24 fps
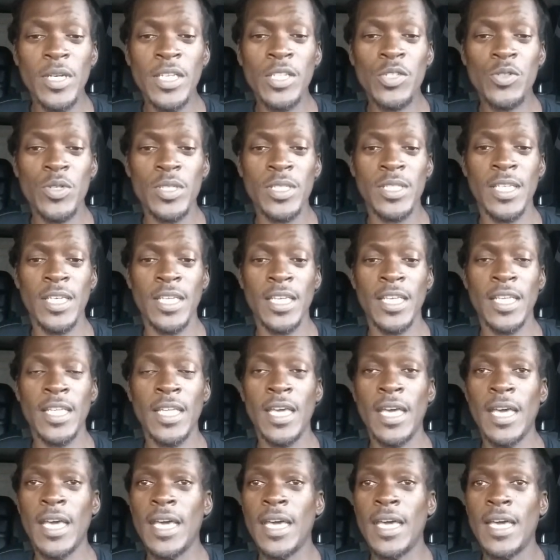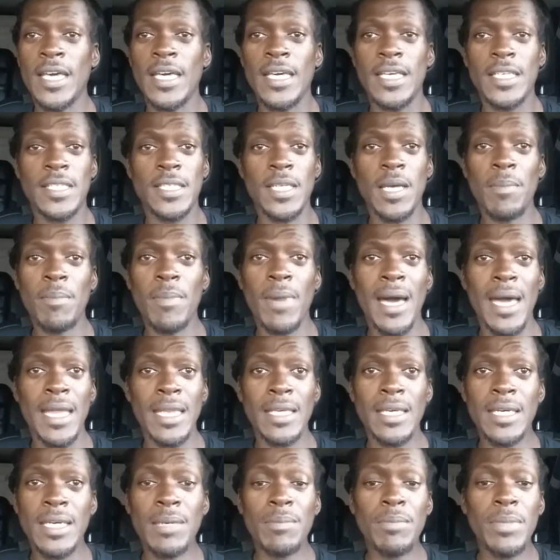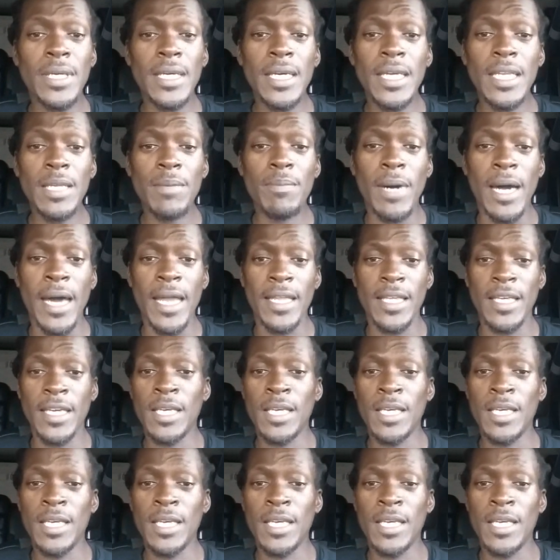interest in it, it could be anybody.